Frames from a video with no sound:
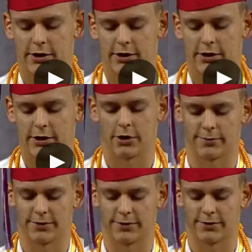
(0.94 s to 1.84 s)

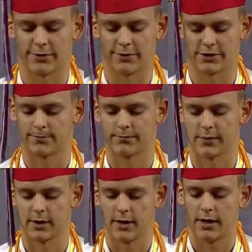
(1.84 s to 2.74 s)
arguments with friends.
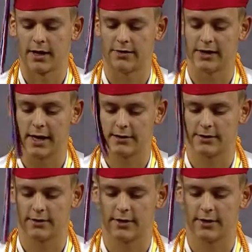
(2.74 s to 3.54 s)
In the end,